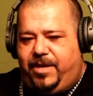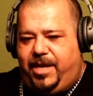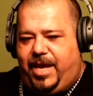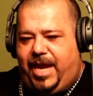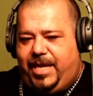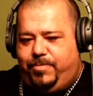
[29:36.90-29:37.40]

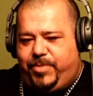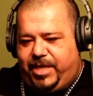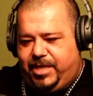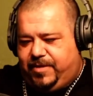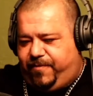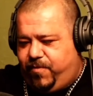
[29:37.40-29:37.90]
8
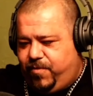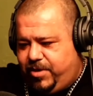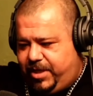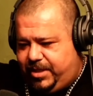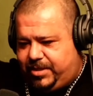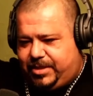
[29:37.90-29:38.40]
beds, 4 on
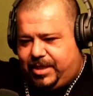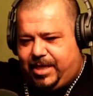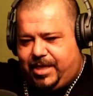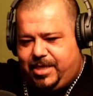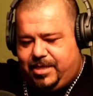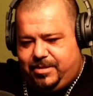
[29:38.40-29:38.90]
each
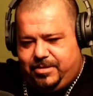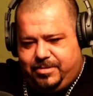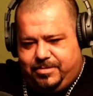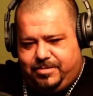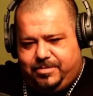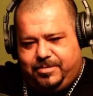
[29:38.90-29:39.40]
side,
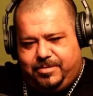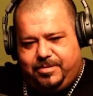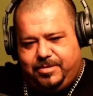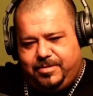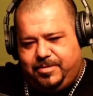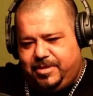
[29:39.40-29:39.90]

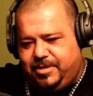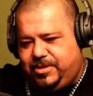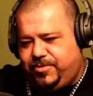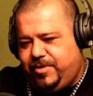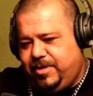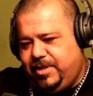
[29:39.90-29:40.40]
a
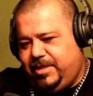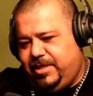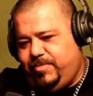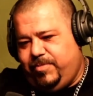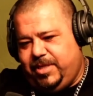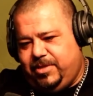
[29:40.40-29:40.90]
toilet in the
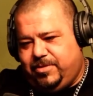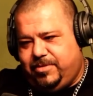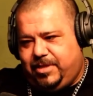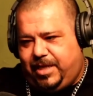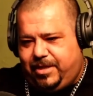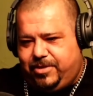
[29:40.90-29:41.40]
middle,
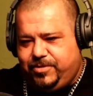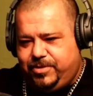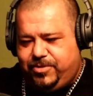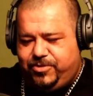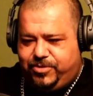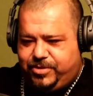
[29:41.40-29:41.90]
like old
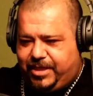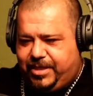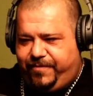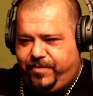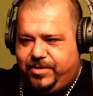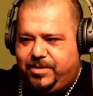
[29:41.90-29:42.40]
school, like if
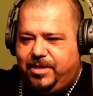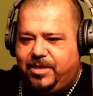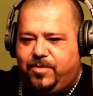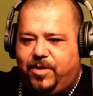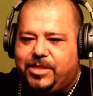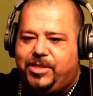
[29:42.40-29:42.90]
you was going to
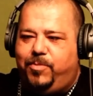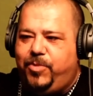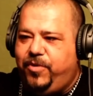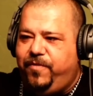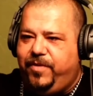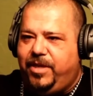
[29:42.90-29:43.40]
watch a
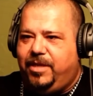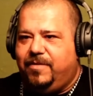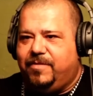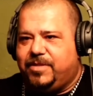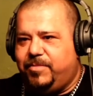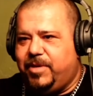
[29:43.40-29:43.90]
movie of
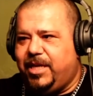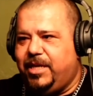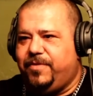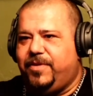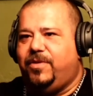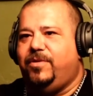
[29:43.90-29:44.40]
somebody getting
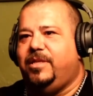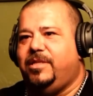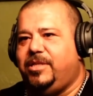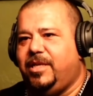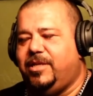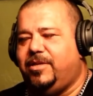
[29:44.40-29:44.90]
thrown in
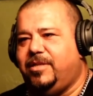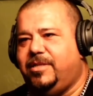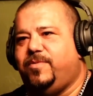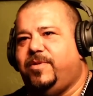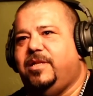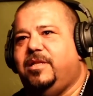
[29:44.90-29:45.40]
jail, that's
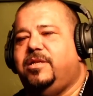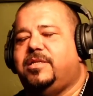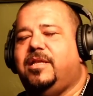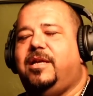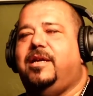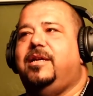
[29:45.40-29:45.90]
what it looks like.